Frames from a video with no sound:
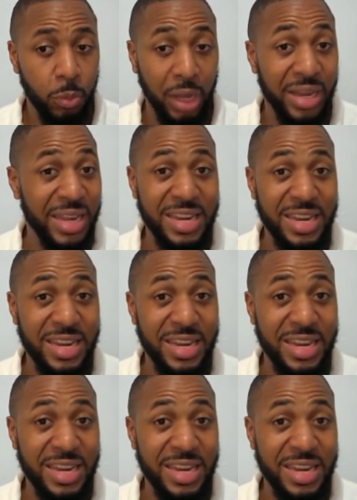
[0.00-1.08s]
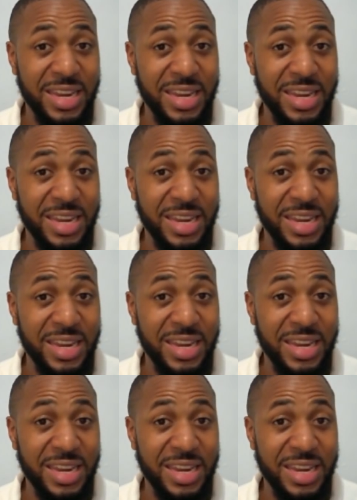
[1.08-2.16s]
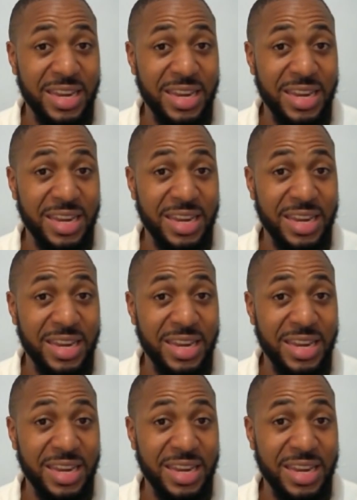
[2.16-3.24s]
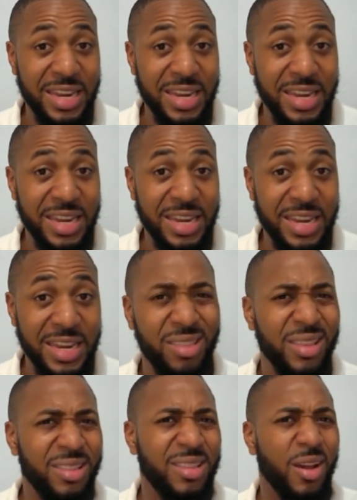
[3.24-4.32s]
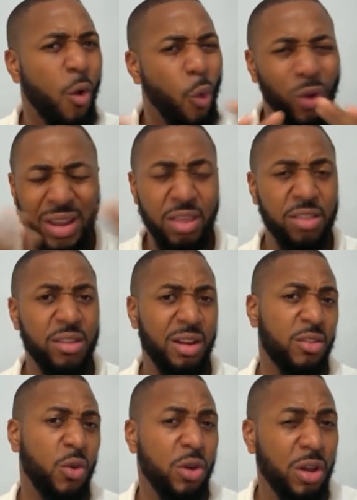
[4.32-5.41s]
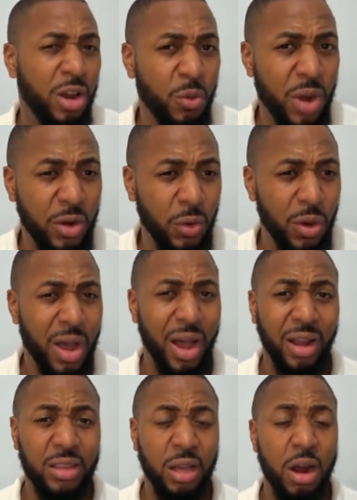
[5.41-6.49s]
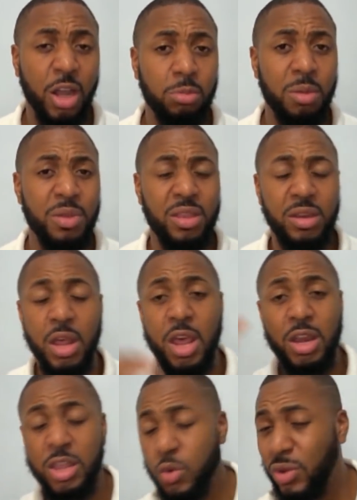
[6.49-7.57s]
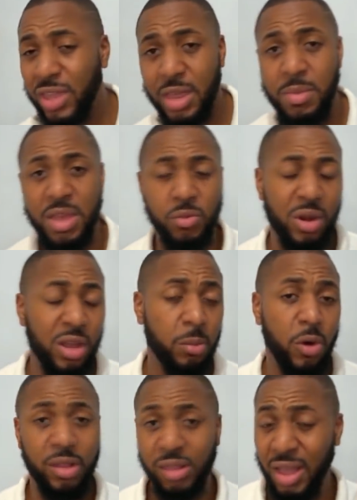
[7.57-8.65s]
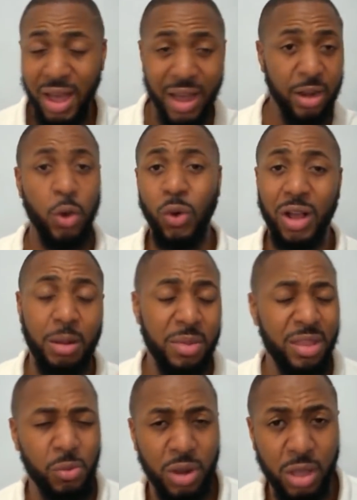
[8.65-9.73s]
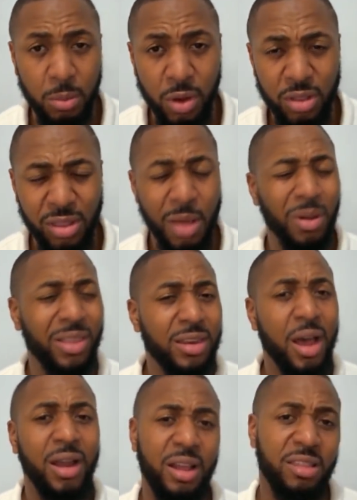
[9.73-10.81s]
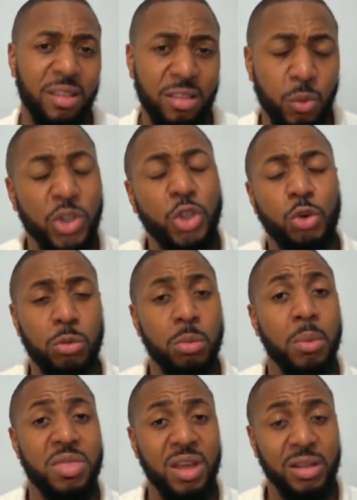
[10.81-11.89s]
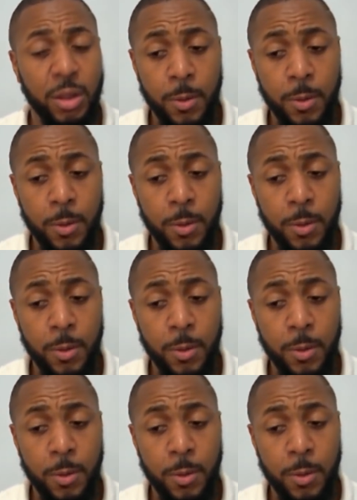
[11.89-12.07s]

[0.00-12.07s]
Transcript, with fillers: they didn't perform, they were not good enough, the local players are better. That is the whole issue that's going on right now. A lot of argument between the UK-based Reggae Boyz and the local-based Reggae Boyz. But in all that sense, we should remember that